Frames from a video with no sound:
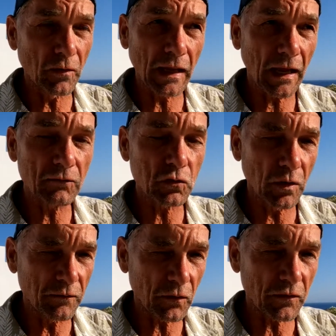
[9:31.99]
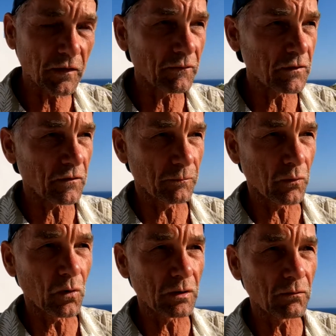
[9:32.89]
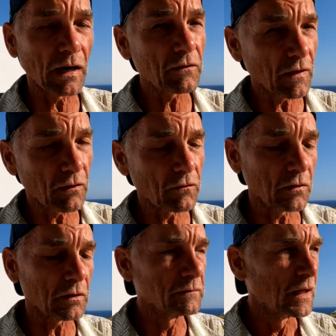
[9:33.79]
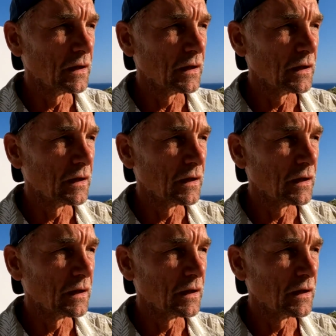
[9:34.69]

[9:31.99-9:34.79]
They have 24/7 support, right? Sounds good.